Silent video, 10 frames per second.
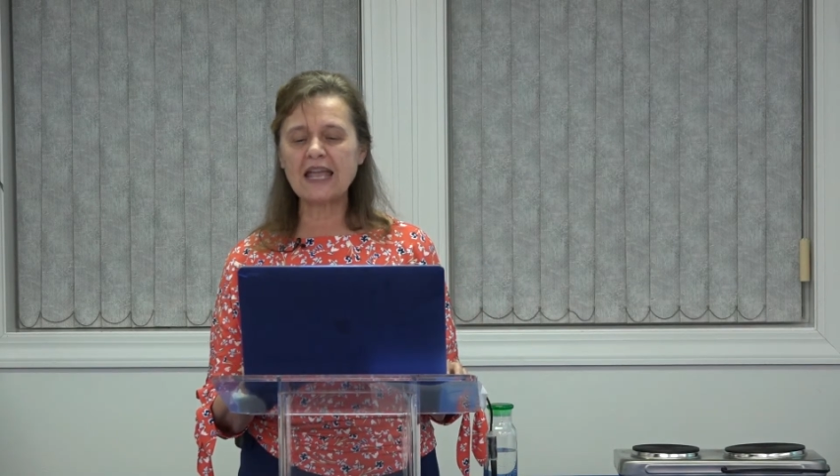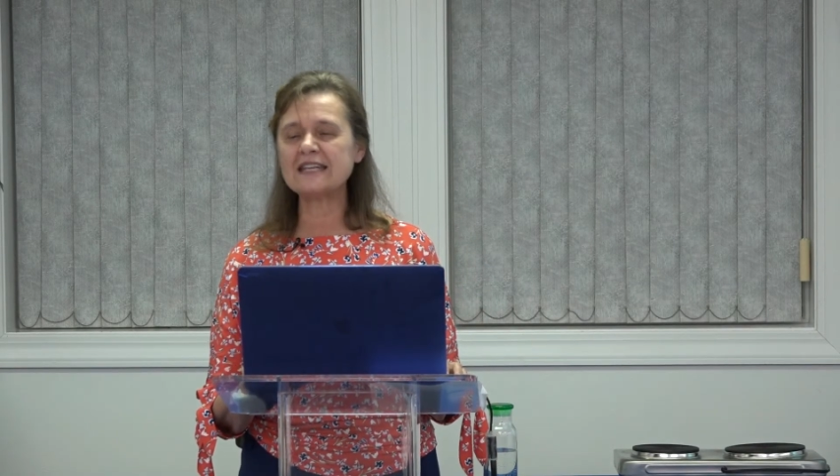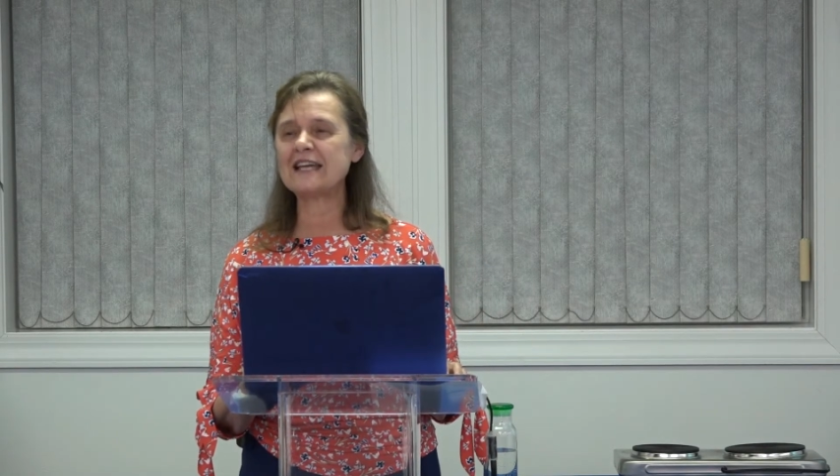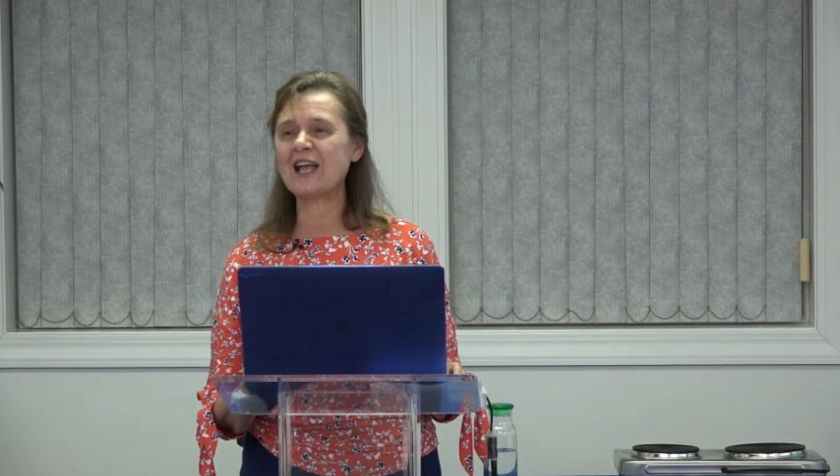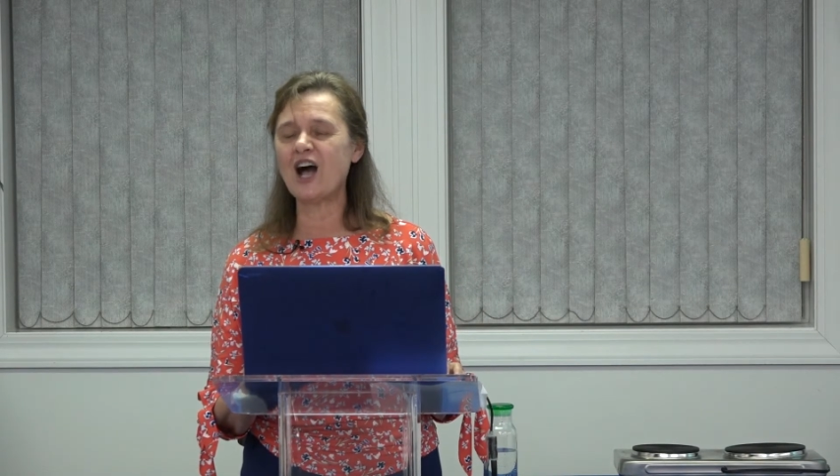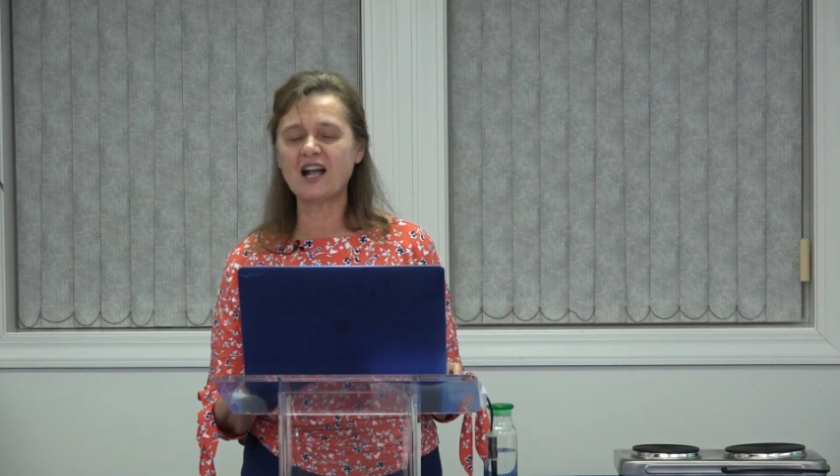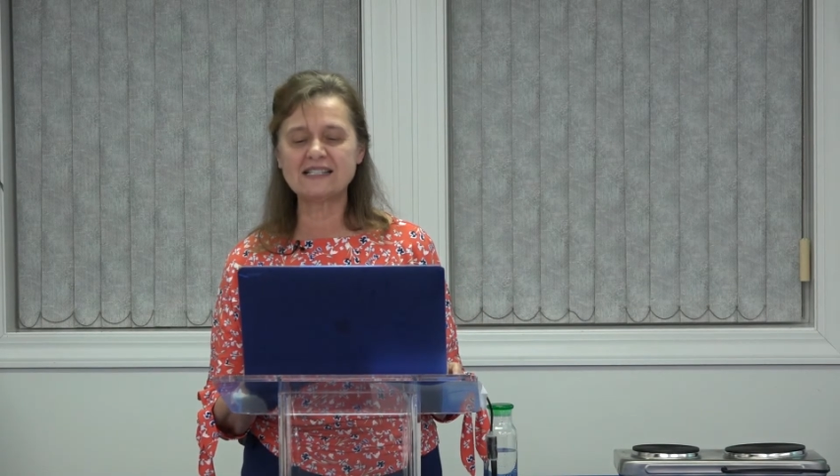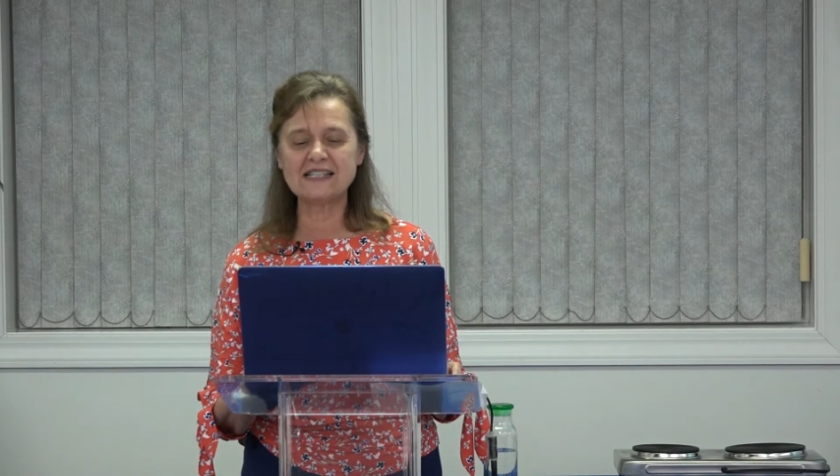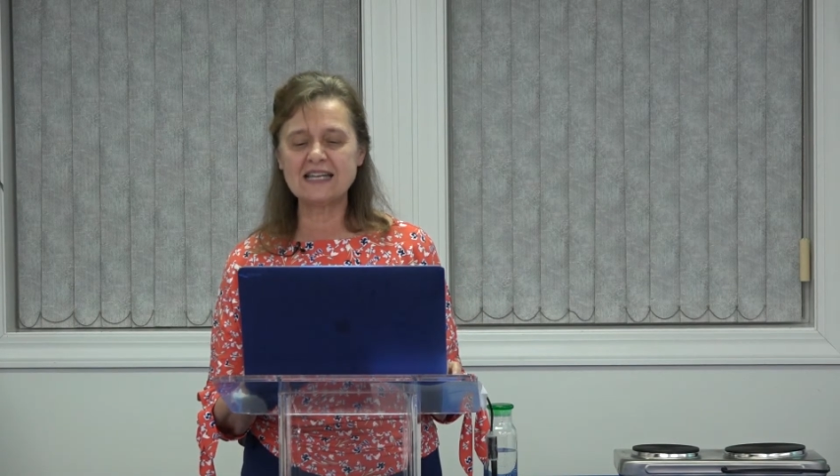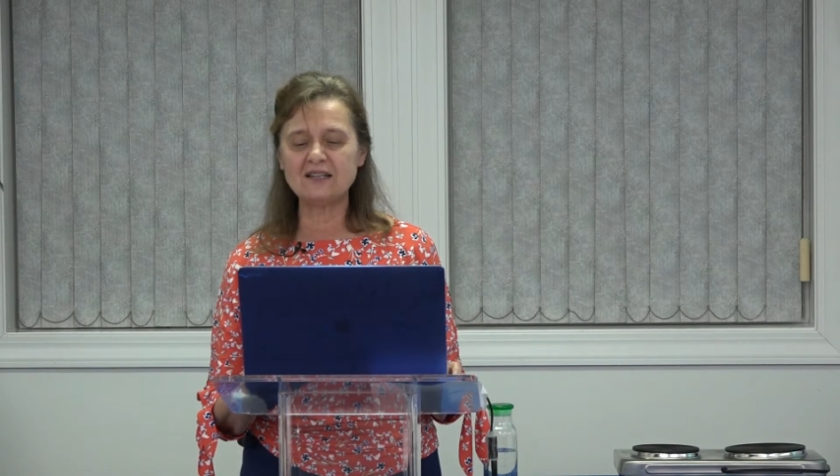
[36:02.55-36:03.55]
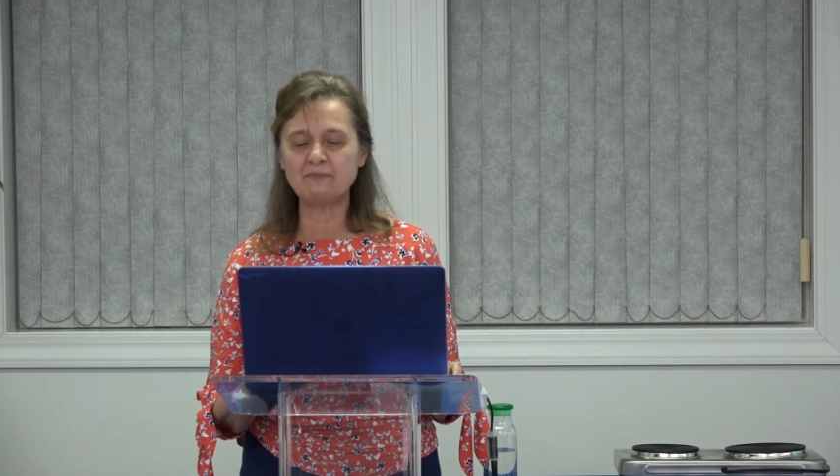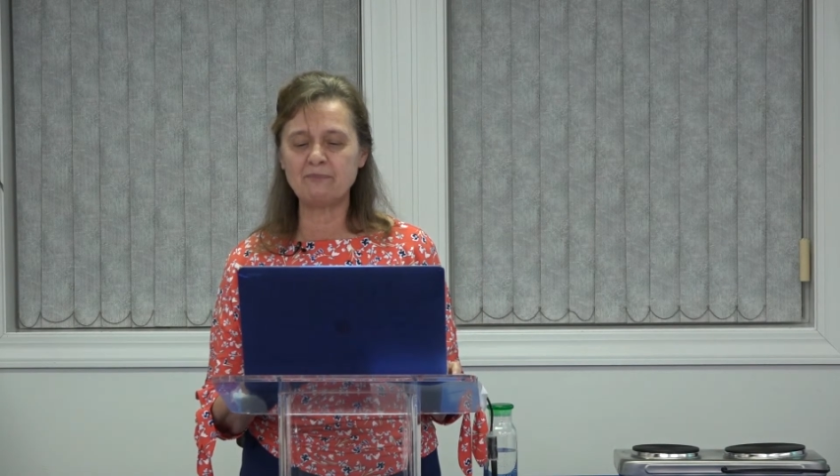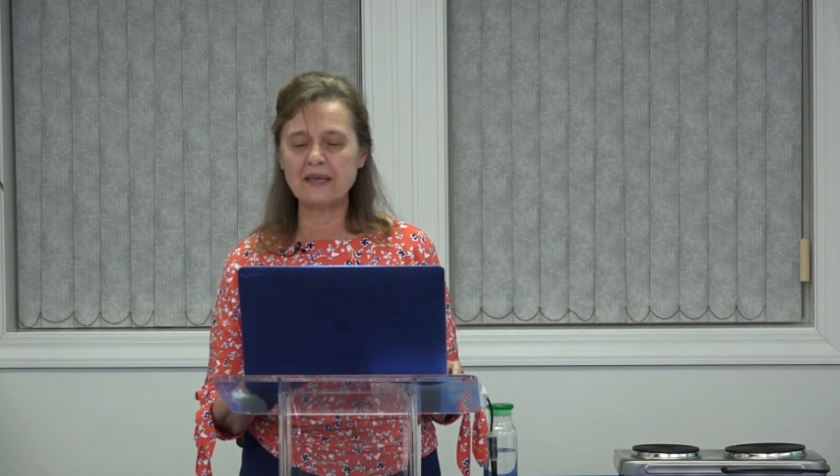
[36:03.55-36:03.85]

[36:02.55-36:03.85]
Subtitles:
antioxidant